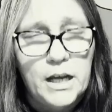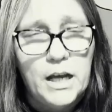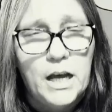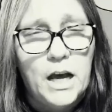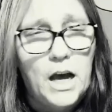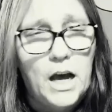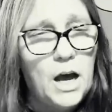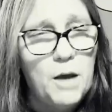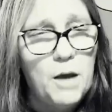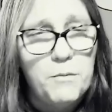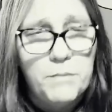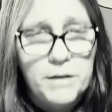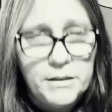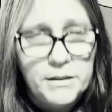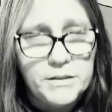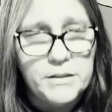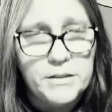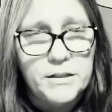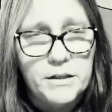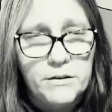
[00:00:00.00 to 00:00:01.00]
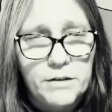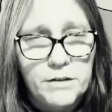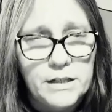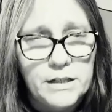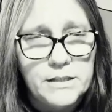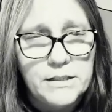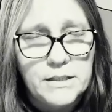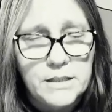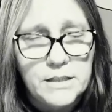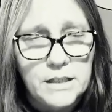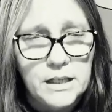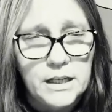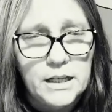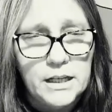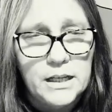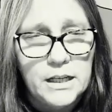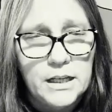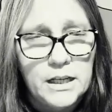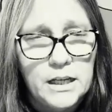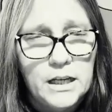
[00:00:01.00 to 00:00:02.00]
I mean,
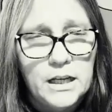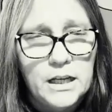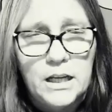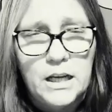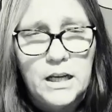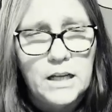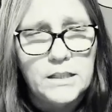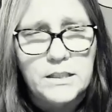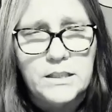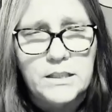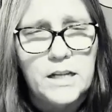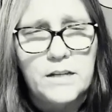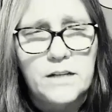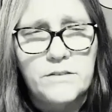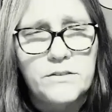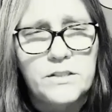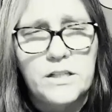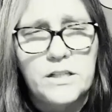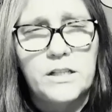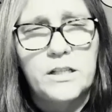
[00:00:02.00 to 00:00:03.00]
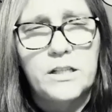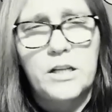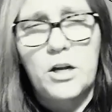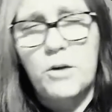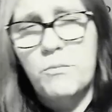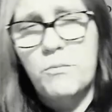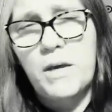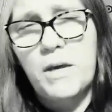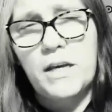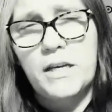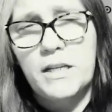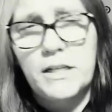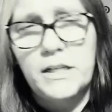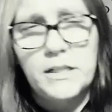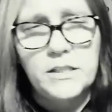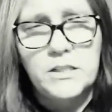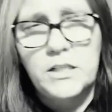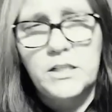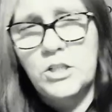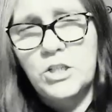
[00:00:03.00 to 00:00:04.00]
seriously, instead of sitting there making
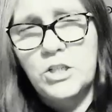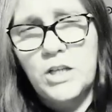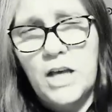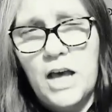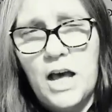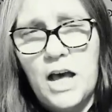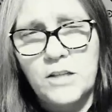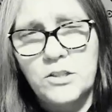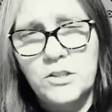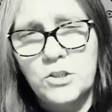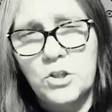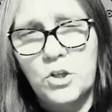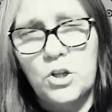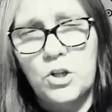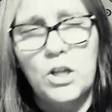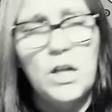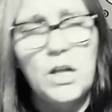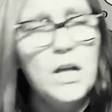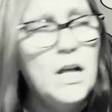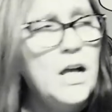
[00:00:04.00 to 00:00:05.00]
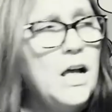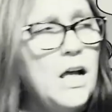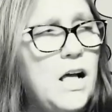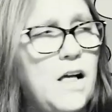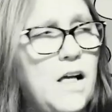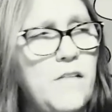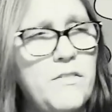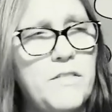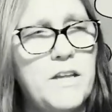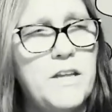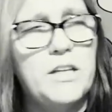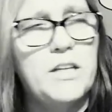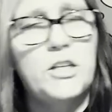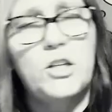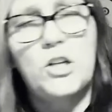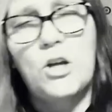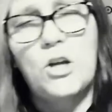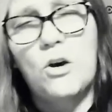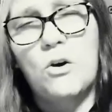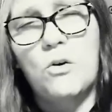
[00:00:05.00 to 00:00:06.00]
it such a hassle. And then,
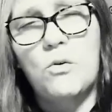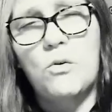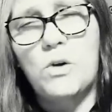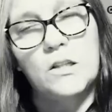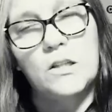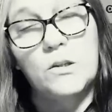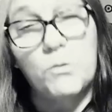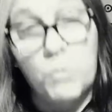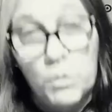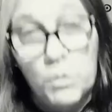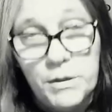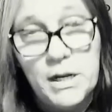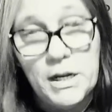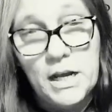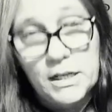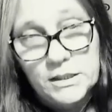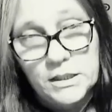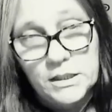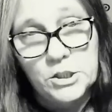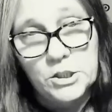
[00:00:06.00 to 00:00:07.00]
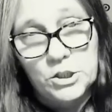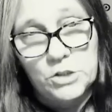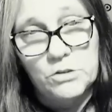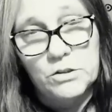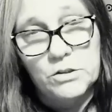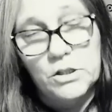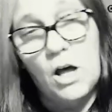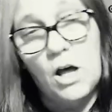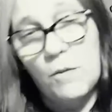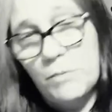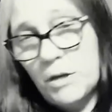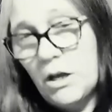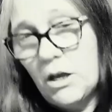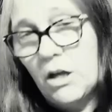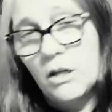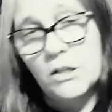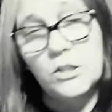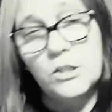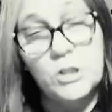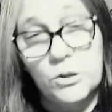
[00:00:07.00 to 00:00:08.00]
you know, the woman has issues. I'll be
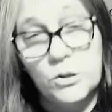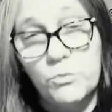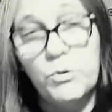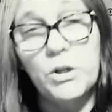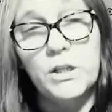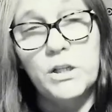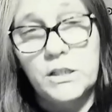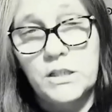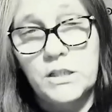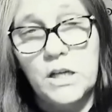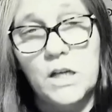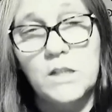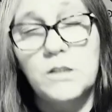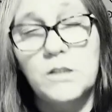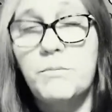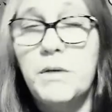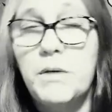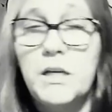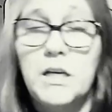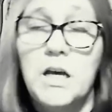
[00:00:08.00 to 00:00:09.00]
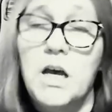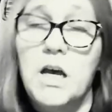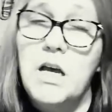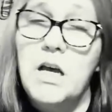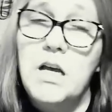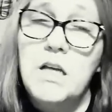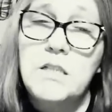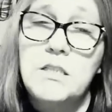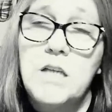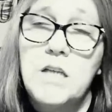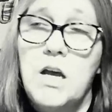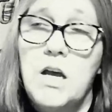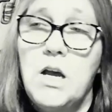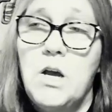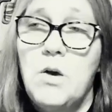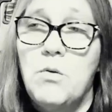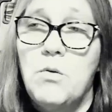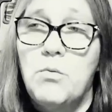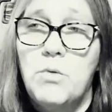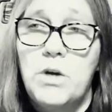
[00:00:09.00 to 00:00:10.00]
honest. She really does. Because
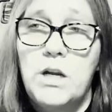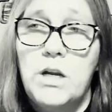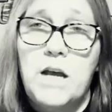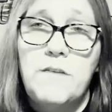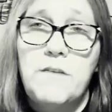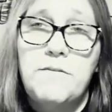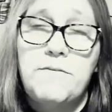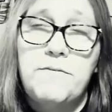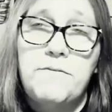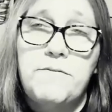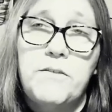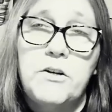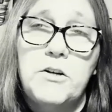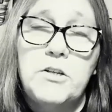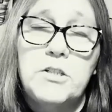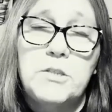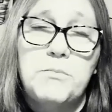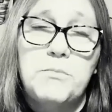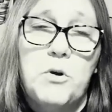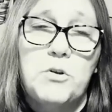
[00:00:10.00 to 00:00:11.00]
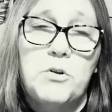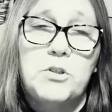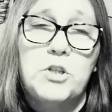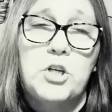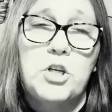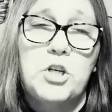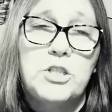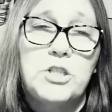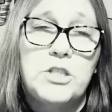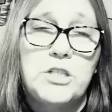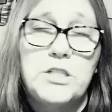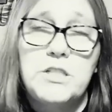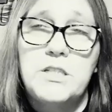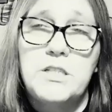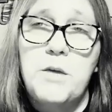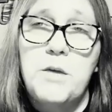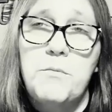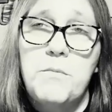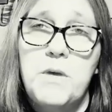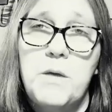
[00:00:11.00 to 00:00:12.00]
when I first spoke to her, she
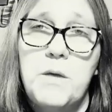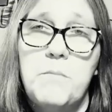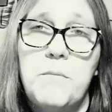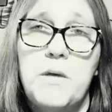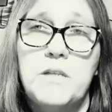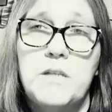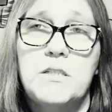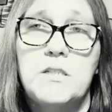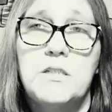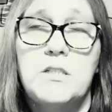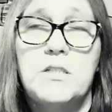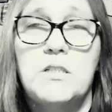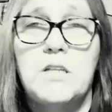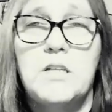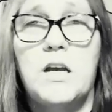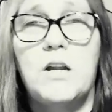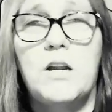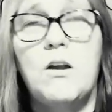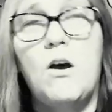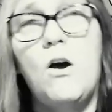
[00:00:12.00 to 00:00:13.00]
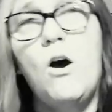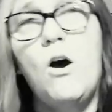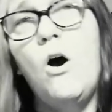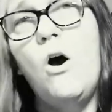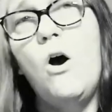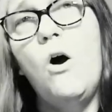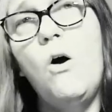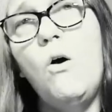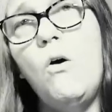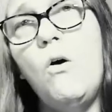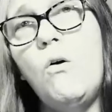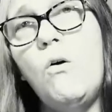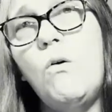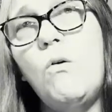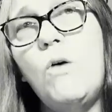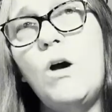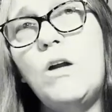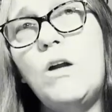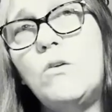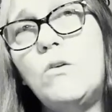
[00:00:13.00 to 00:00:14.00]
sent me a message saying, oh,
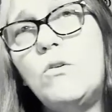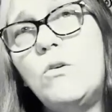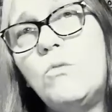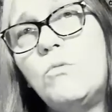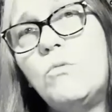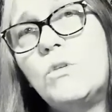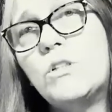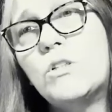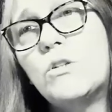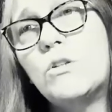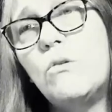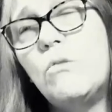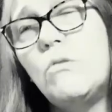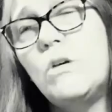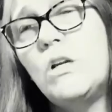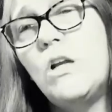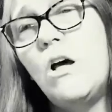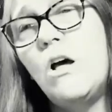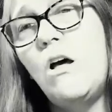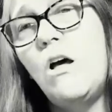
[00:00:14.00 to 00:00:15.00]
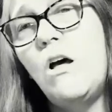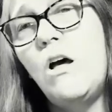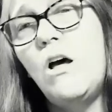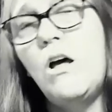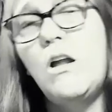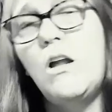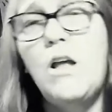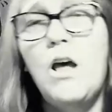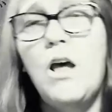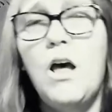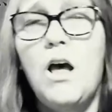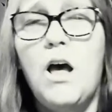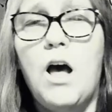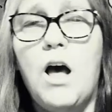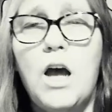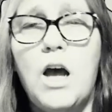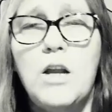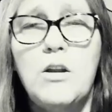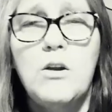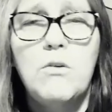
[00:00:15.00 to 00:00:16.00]
I don't know what's going on.
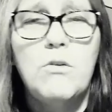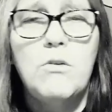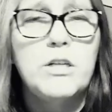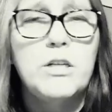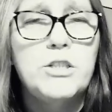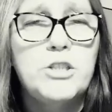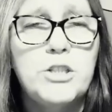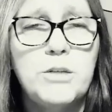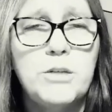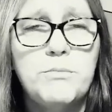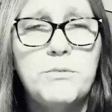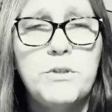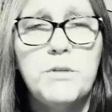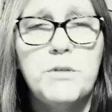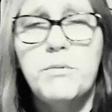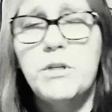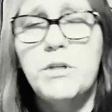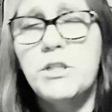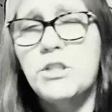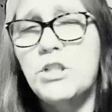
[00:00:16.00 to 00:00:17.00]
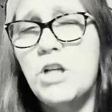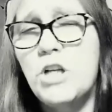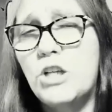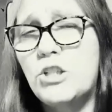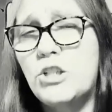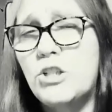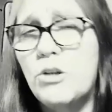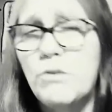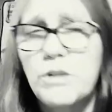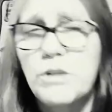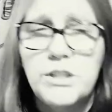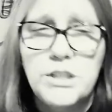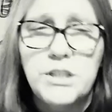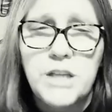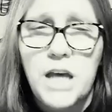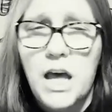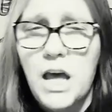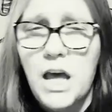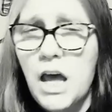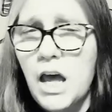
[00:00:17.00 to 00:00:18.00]
I know I shipped it, but it's not showing
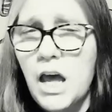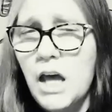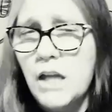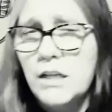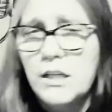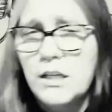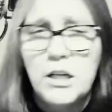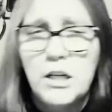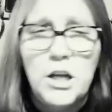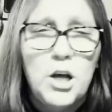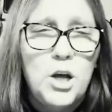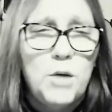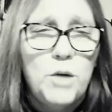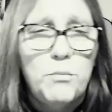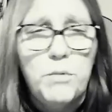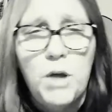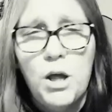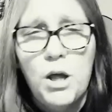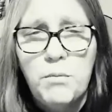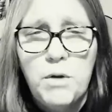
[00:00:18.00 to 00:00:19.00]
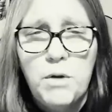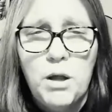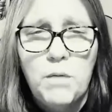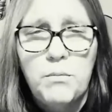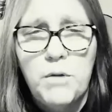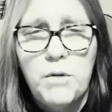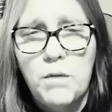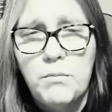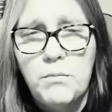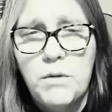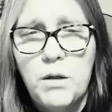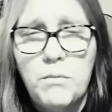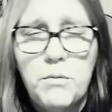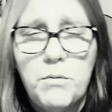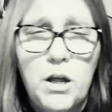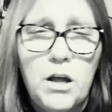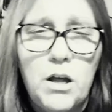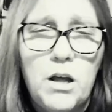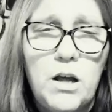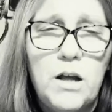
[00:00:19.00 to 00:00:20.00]
scanned and blah, blah, blah, blah,
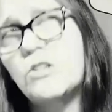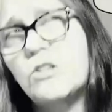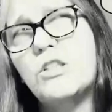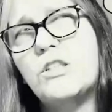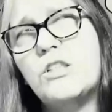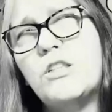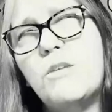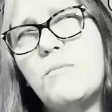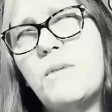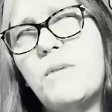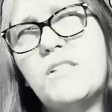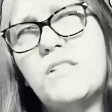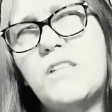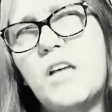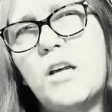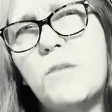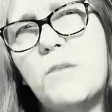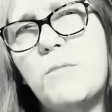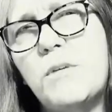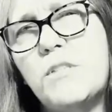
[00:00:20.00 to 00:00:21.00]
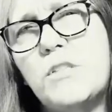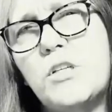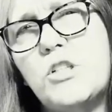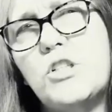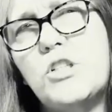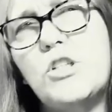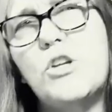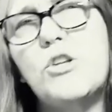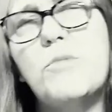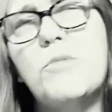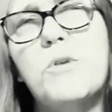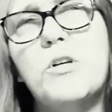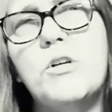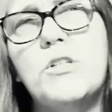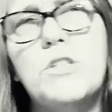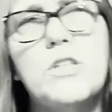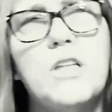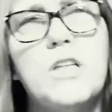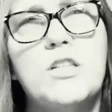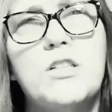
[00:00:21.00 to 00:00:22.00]
blah. She sent me a second message, though. The
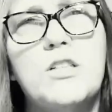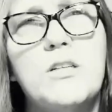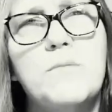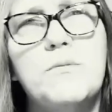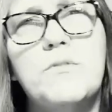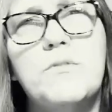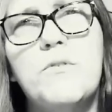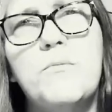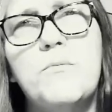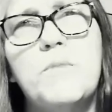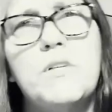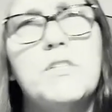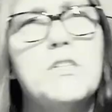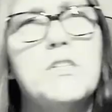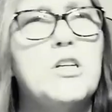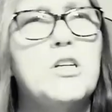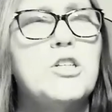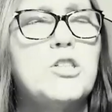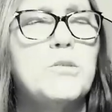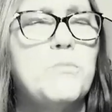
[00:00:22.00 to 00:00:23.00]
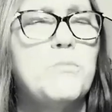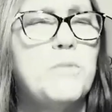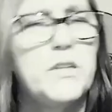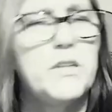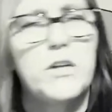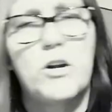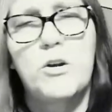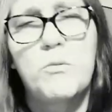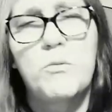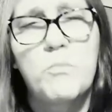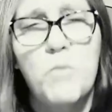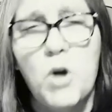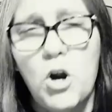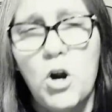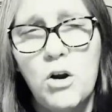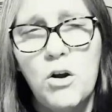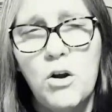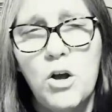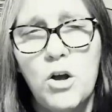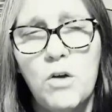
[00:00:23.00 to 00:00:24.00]
person that ships for me said it should be there
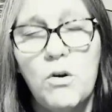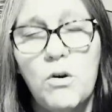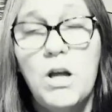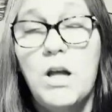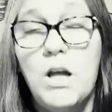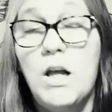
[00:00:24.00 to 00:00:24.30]
tomorrow.